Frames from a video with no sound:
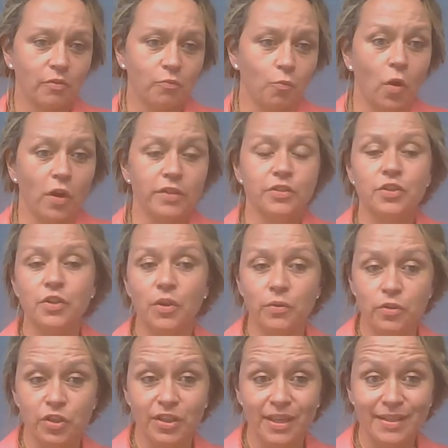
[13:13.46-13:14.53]
want to know
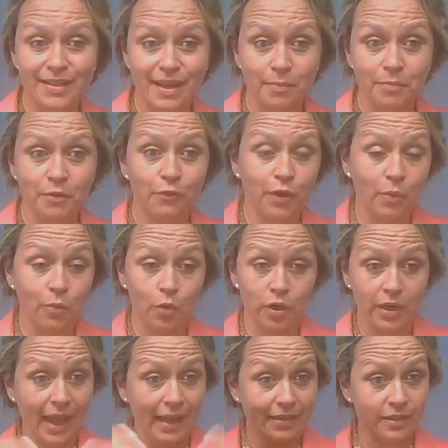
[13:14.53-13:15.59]
should they set up the
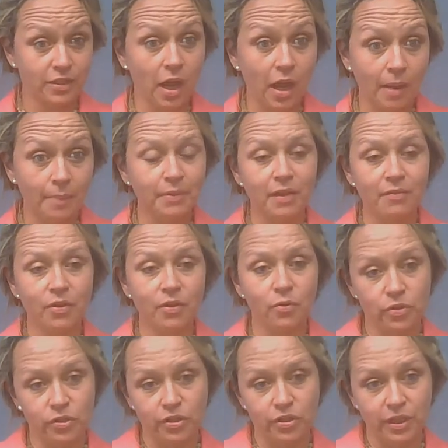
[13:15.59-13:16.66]
framework at the top level
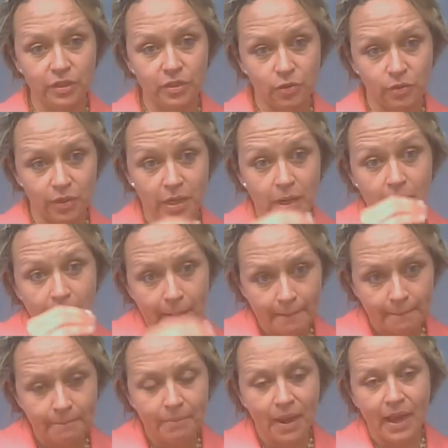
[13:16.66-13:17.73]
or should they do it
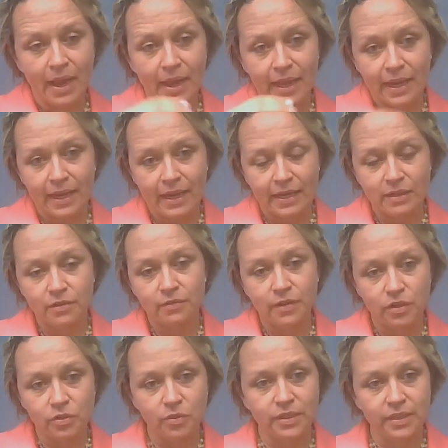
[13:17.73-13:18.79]
by
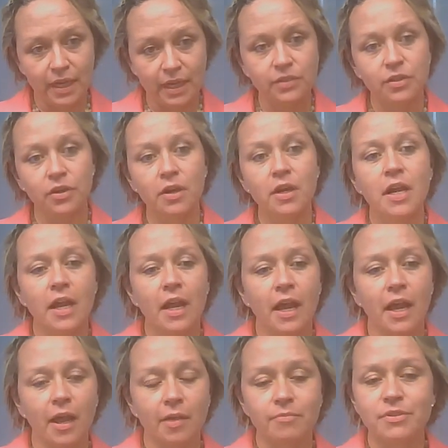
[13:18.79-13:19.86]
individual sector.
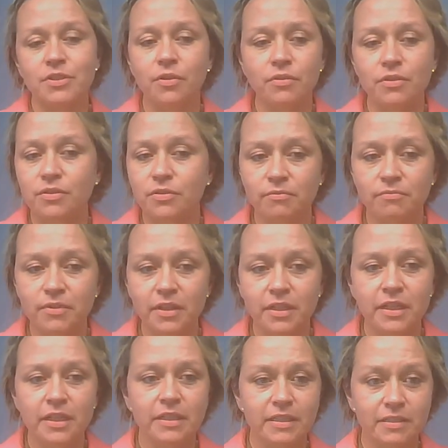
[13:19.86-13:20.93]
Um, so, so
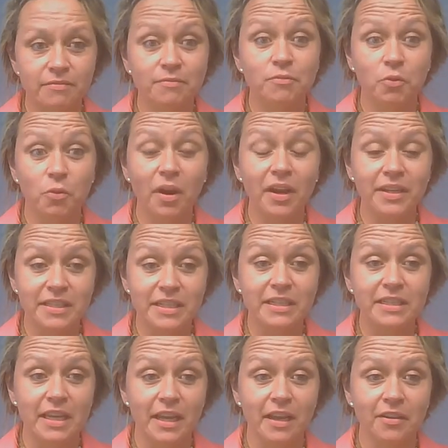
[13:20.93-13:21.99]
really quite
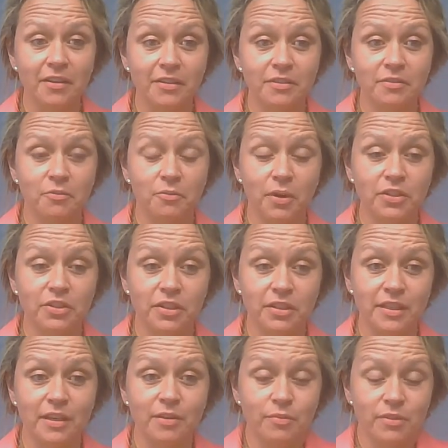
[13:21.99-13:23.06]
detailed
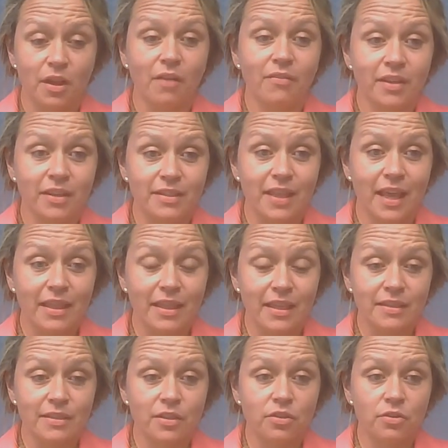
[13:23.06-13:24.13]
questions, and it was obvious that
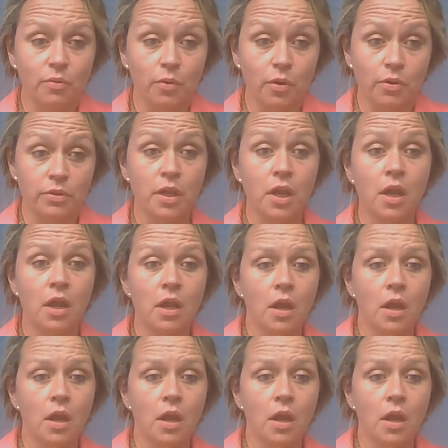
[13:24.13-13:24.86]
these issuers